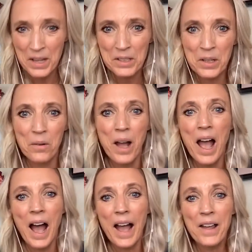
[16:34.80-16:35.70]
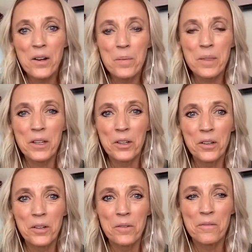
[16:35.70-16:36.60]
So I hope that
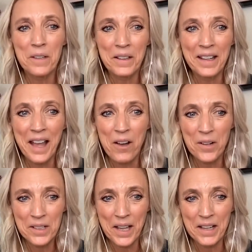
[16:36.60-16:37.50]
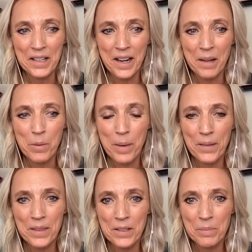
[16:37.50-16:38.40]
you're feeling how excited I am about this